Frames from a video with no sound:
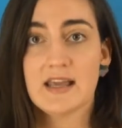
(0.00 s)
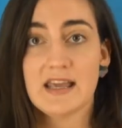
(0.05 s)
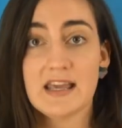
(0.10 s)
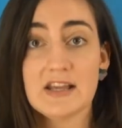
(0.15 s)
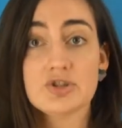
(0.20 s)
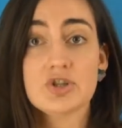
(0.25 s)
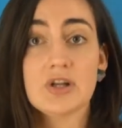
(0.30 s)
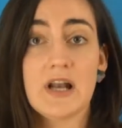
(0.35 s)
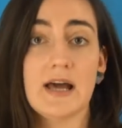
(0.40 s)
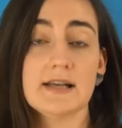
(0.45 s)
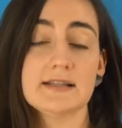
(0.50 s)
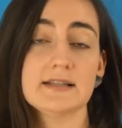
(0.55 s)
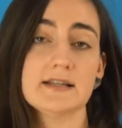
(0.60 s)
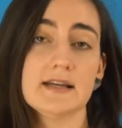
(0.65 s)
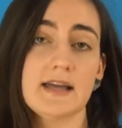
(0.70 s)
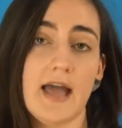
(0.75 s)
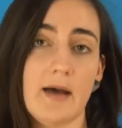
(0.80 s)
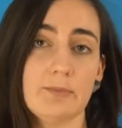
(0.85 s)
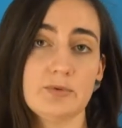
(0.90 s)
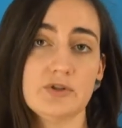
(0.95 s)
each
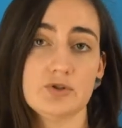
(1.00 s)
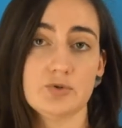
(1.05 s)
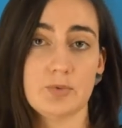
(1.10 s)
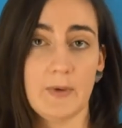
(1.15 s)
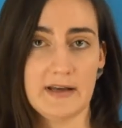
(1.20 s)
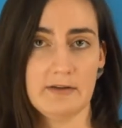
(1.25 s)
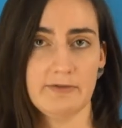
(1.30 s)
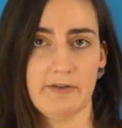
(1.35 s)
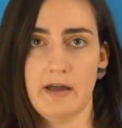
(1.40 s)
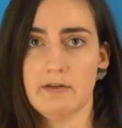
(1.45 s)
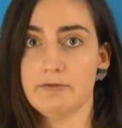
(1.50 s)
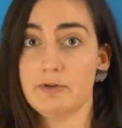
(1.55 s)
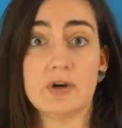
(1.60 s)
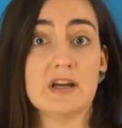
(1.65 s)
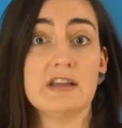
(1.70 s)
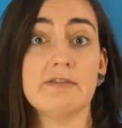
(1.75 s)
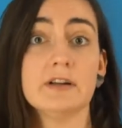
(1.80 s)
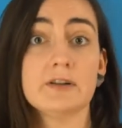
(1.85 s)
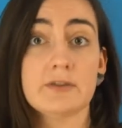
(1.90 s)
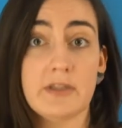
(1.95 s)
lasting up to 25 or
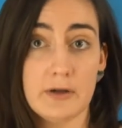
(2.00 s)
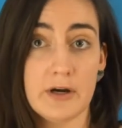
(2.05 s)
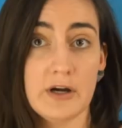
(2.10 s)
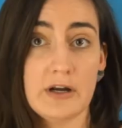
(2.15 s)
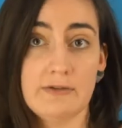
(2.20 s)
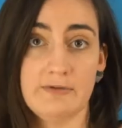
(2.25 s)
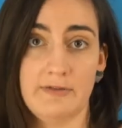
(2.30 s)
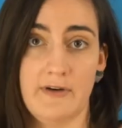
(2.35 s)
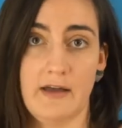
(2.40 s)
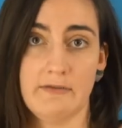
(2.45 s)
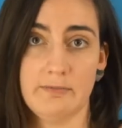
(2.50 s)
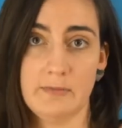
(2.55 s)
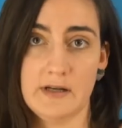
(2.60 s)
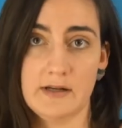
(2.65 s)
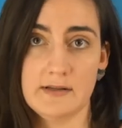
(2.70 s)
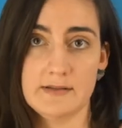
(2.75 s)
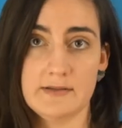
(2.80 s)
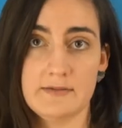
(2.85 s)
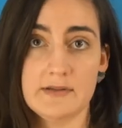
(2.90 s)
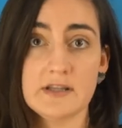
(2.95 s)
even 35
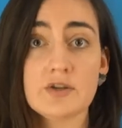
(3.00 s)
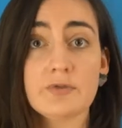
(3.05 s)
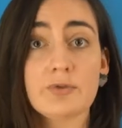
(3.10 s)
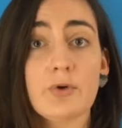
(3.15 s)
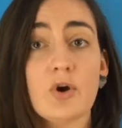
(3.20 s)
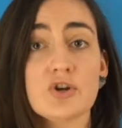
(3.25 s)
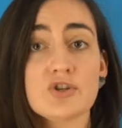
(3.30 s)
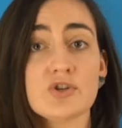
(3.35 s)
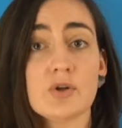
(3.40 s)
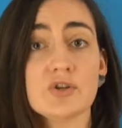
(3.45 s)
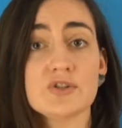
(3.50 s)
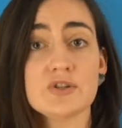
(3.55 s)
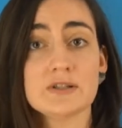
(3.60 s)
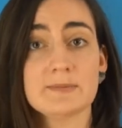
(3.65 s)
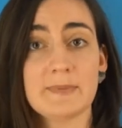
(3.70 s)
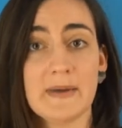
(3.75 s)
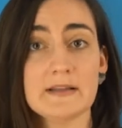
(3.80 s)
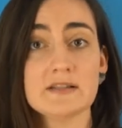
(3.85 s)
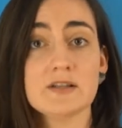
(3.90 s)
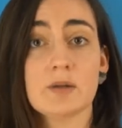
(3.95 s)
minutes. This of course also
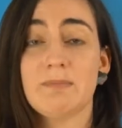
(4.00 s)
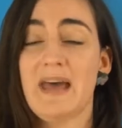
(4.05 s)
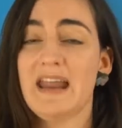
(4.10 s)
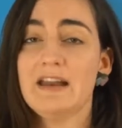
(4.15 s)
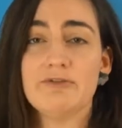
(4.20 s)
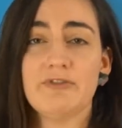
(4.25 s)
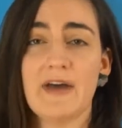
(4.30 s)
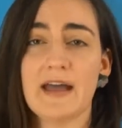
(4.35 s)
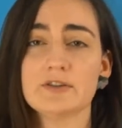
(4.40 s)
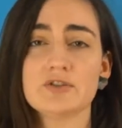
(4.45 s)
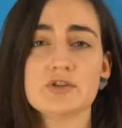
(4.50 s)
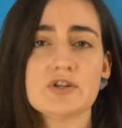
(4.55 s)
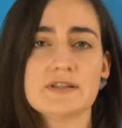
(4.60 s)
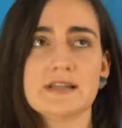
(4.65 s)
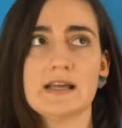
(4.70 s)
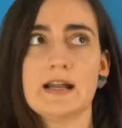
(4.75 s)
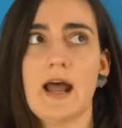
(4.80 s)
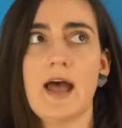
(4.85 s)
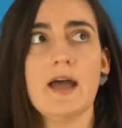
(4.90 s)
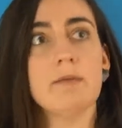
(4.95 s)
depends on many factors
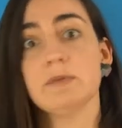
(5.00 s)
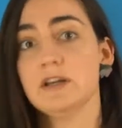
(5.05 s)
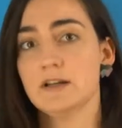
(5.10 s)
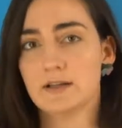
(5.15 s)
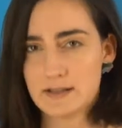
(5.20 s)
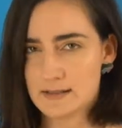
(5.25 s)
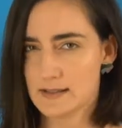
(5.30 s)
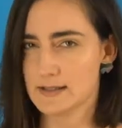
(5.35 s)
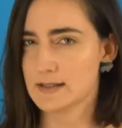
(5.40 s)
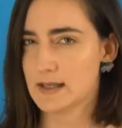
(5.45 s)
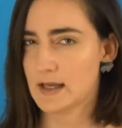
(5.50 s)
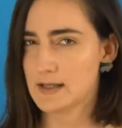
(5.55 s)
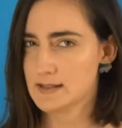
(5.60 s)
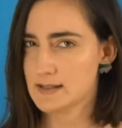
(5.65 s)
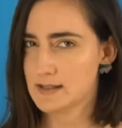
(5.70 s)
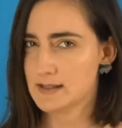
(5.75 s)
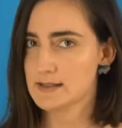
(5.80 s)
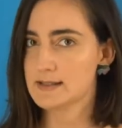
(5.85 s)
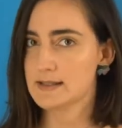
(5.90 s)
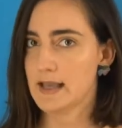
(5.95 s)
that I'm gonna discuss
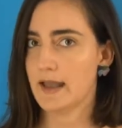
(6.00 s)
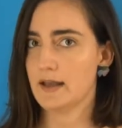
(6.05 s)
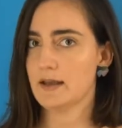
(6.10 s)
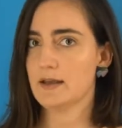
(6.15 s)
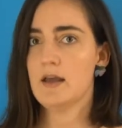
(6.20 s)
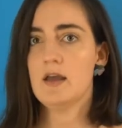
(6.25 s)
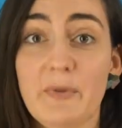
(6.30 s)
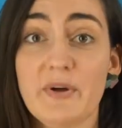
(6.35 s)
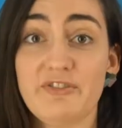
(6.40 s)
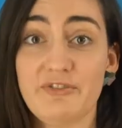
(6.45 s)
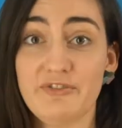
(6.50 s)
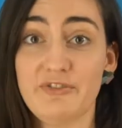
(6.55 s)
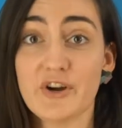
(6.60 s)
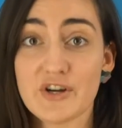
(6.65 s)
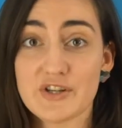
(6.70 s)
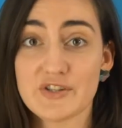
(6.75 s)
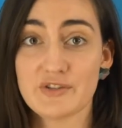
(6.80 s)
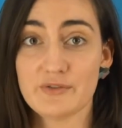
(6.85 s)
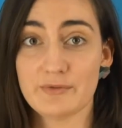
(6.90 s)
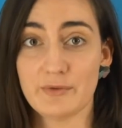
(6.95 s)
in a sec. But
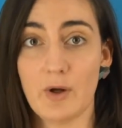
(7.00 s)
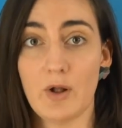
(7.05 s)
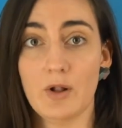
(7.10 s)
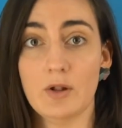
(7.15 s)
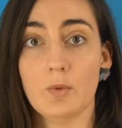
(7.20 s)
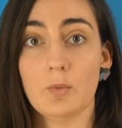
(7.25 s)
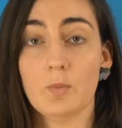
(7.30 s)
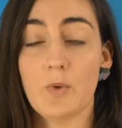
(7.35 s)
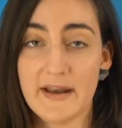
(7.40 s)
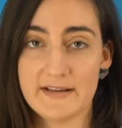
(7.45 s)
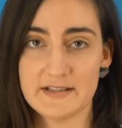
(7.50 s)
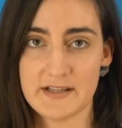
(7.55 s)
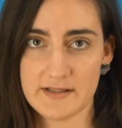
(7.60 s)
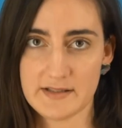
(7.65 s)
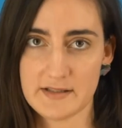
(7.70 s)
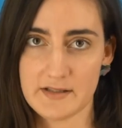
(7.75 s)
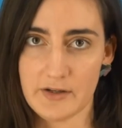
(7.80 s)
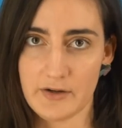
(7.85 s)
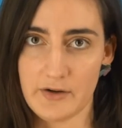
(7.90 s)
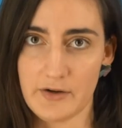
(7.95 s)
first of all, when does
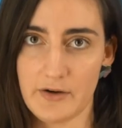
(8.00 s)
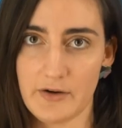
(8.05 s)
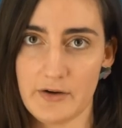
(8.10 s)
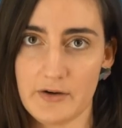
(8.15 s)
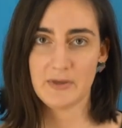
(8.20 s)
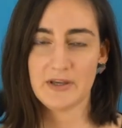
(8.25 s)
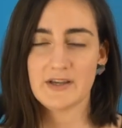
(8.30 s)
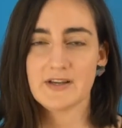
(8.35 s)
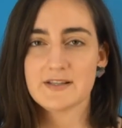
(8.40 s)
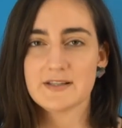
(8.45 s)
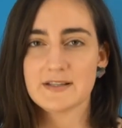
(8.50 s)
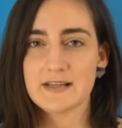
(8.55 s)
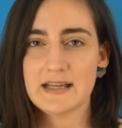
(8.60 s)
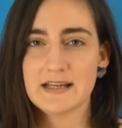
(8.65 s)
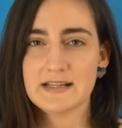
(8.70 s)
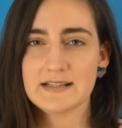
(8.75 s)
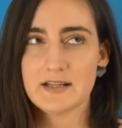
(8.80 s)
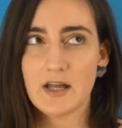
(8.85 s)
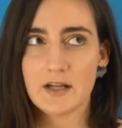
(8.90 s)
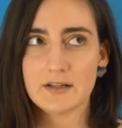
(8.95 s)
it occur? Because it
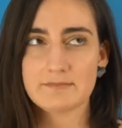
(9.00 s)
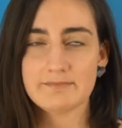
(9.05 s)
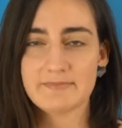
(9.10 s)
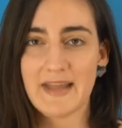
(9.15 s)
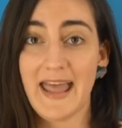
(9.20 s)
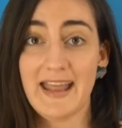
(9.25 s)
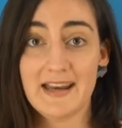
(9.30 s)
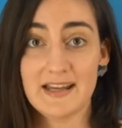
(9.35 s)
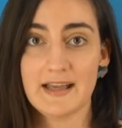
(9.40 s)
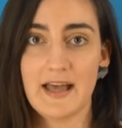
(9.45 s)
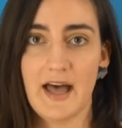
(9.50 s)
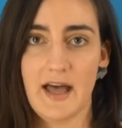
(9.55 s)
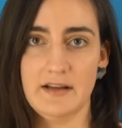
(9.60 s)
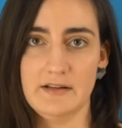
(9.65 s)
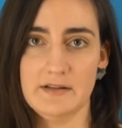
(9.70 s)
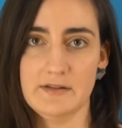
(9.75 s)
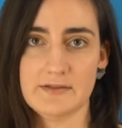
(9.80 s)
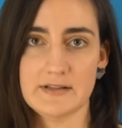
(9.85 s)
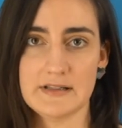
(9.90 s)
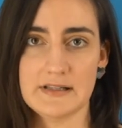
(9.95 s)
is not any kind
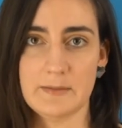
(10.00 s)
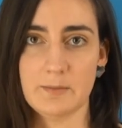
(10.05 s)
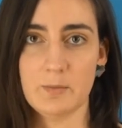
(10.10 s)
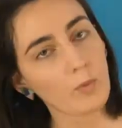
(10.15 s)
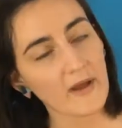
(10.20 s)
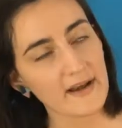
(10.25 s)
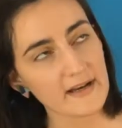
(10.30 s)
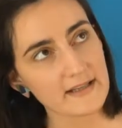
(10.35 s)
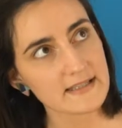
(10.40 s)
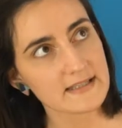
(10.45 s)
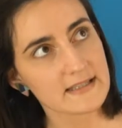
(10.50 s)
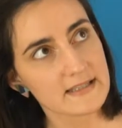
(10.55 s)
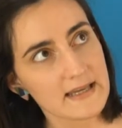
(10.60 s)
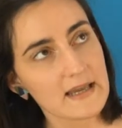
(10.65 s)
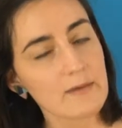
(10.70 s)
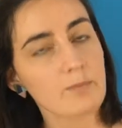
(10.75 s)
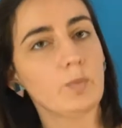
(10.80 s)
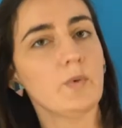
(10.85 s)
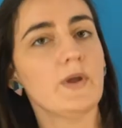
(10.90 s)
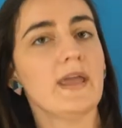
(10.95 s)
of sleep. When
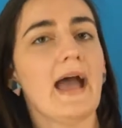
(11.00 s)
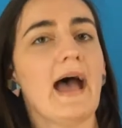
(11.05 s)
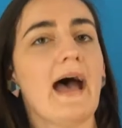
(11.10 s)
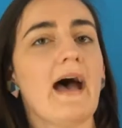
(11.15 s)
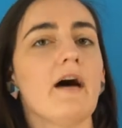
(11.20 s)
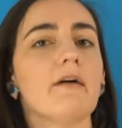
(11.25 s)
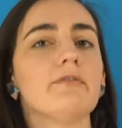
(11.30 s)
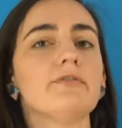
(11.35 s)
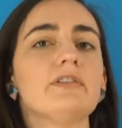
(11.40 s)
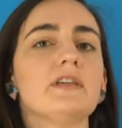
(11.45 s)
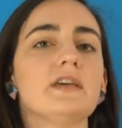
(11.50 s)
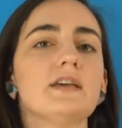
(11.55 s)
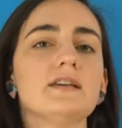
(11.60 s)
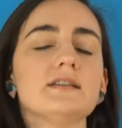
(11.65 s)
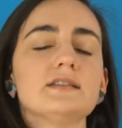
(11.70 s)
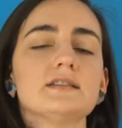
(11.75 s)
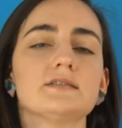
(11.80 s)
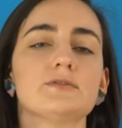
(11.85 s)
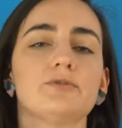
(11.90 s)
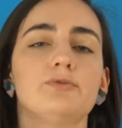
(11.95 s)
asleep, we have
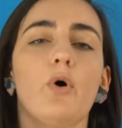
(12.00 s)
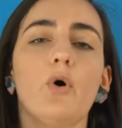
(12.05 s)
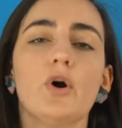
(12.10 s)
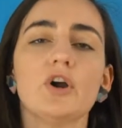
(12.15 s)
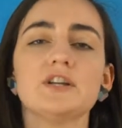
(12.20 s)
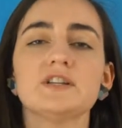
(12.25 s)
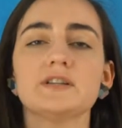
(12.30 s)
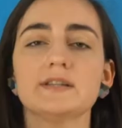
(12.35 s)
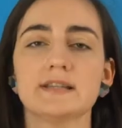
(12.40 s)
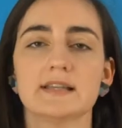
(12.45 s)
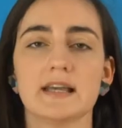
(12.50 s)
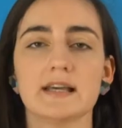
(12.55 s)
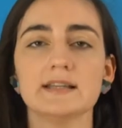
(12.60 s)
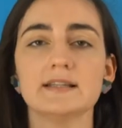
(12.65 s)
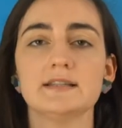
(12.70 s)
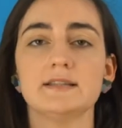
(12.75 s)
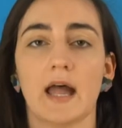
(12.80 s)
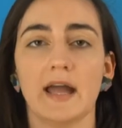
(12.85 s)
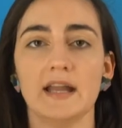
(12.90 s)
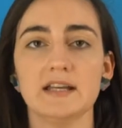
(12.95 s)
these 4 to 6
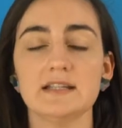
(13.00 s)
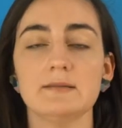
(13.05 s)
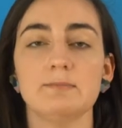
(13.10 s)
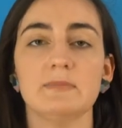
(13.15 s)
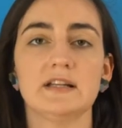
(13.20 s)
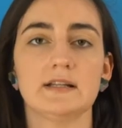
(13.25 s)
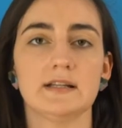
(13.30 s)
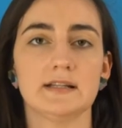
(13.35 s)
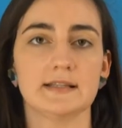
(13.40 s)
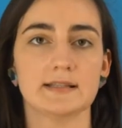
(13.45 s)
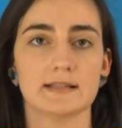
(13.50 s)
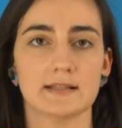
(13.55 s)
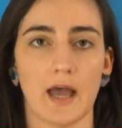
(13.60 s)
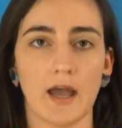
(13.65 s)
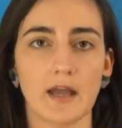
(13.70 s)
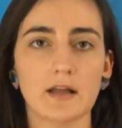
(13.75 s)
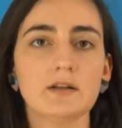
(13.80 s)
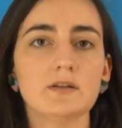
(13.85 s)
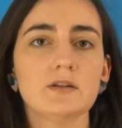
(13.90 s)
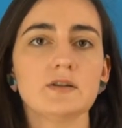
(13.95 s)
90-minute
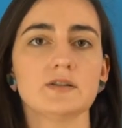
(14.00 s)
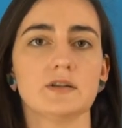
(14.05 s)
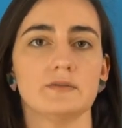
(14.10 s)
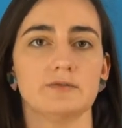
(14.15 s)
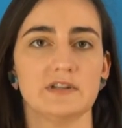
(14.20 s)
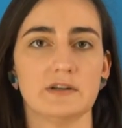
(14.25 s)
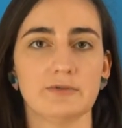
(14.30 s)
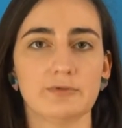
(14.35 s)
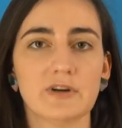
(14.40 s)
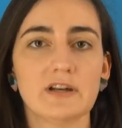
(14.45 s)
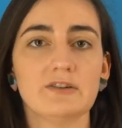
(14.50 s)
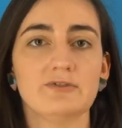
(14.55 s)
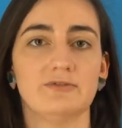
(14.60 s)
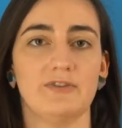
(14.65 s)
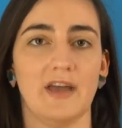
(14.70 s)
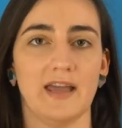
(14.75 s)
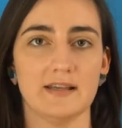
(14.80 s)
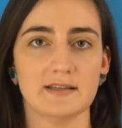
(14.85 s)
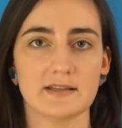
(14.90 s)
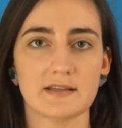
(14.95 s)
cycles of different
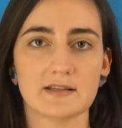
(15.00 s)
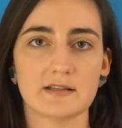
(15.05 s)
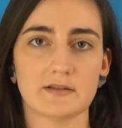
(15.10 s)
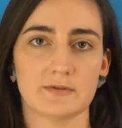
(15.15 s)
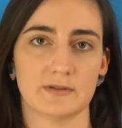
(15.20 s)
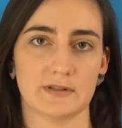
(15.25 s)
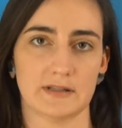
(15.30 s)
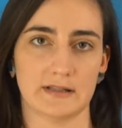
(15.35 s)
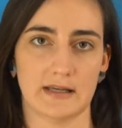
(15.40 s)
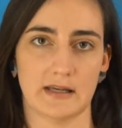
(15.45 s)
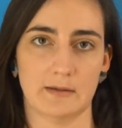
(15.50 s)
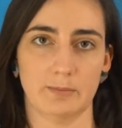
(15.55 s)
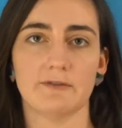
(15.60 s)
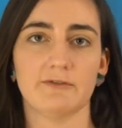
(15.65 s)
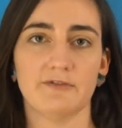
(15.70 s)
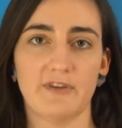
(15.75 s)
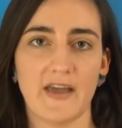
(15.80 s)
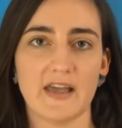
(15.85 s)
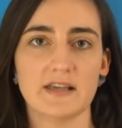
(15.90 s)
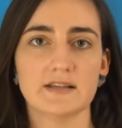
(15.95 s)
phases of sleep. The
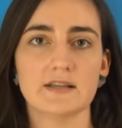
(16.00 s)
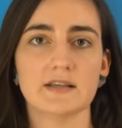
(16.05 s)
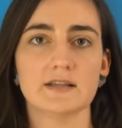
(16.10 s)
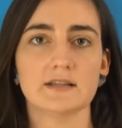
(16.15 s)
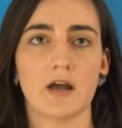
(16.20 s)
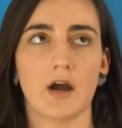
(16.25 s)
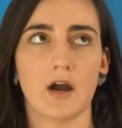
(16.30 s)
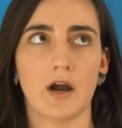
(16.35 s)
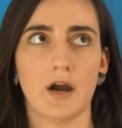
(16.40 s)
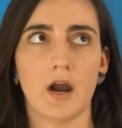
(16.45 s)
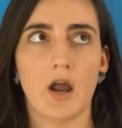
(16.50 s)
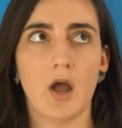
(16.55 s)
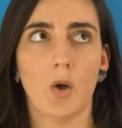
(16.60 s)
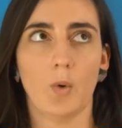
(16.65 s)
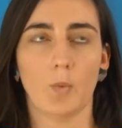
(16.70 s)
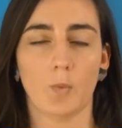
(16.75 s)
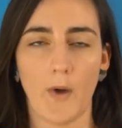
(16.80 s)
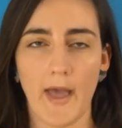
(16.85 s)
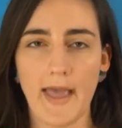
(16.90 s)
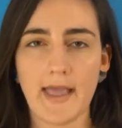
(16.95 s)
phases are
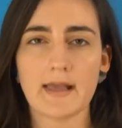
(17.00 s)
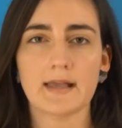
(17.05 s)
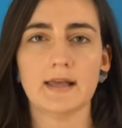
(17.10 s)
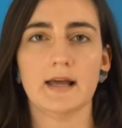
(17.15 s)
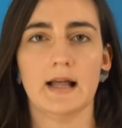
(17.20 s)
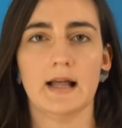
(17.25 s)
wake,